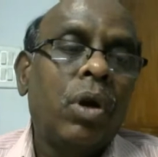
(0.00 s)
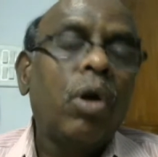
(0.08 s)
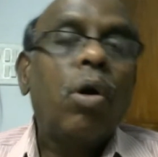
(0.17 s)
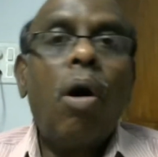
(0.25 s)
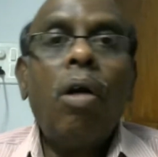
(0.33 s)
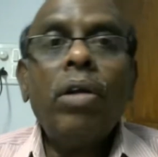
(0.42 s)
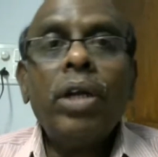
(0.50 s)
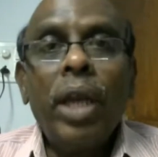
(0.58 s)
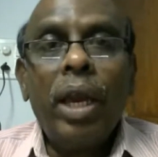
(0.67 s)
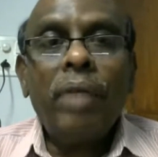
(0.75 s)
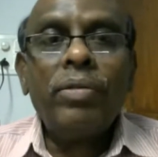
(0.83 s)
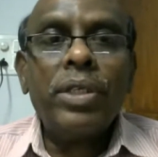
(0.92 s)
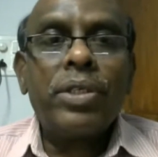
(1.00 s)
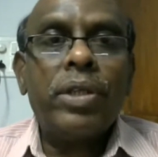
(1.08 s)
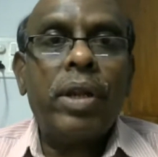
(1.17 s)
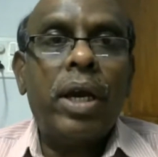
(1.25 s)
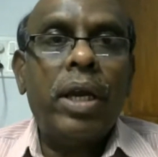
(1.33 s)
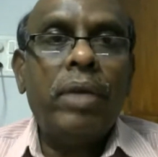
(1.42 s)
God gave this
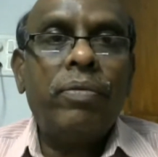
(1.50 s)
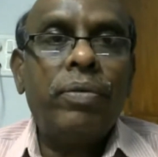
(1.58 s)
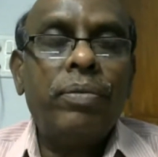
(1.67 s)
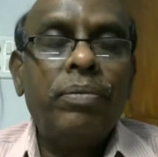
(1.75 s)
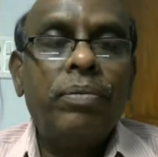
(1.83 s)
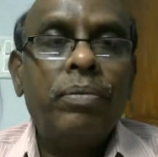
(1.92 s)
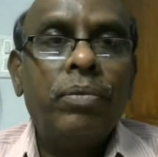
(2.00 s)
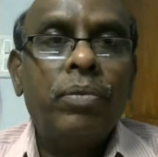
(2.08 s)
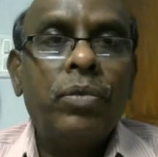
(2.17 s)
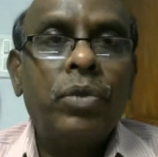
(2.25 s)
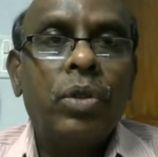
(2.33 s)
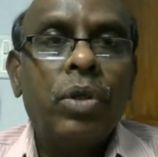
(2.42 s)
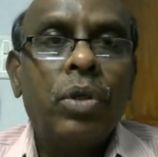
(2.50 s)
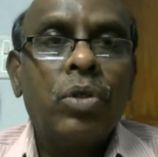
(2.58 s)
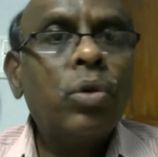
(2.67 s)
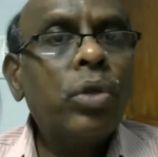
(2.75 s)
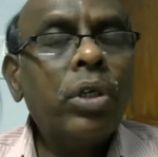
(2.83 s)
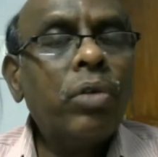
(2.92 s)
life
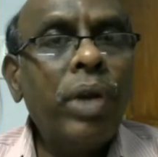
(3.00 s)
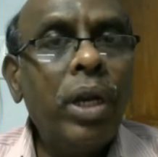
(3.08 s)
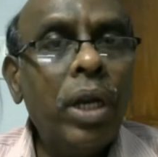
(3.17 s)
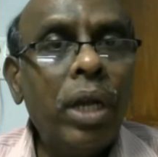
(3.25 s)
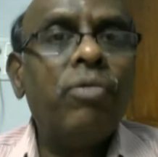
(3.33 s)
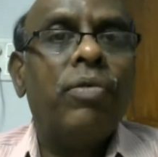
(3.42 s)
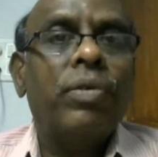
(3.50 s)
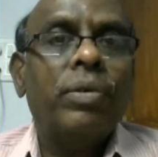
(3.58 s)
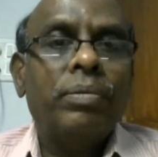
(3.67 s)
so that we live.